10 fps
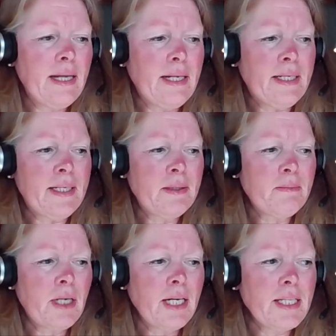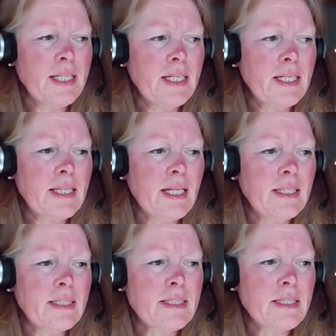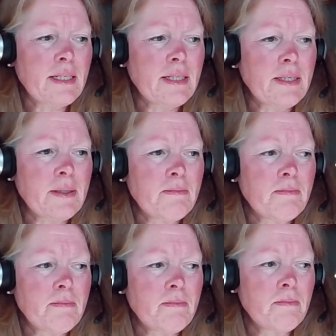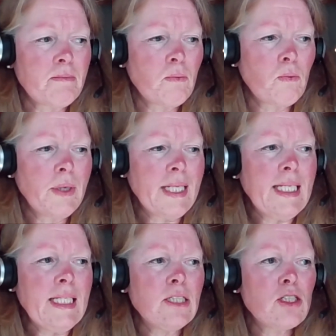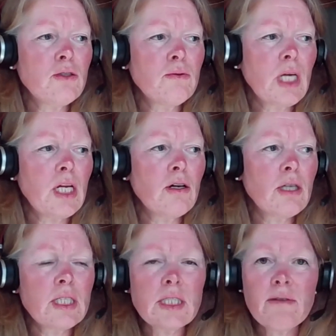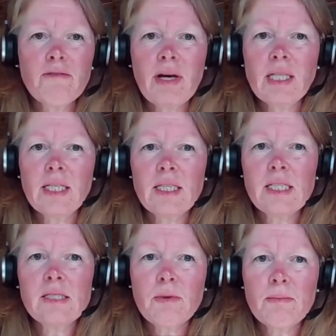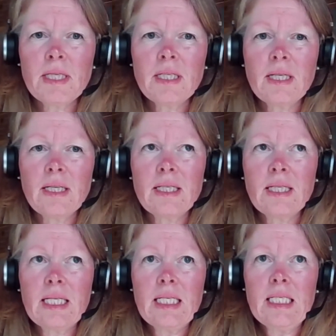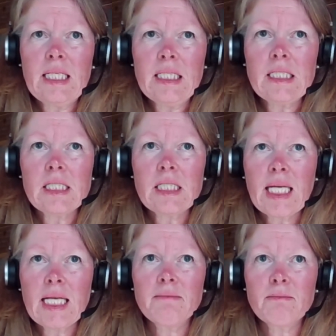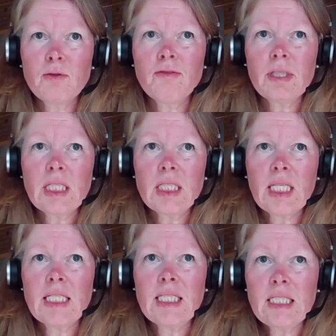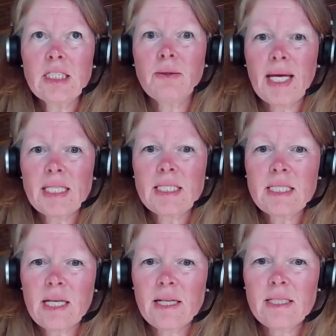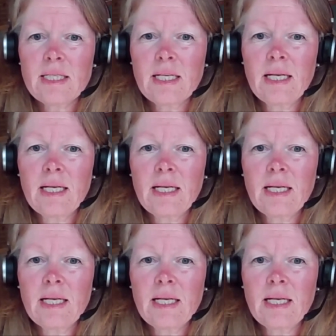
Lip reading: I think that we need to acknowledge the fact that these women need to get moving. They need to exercise.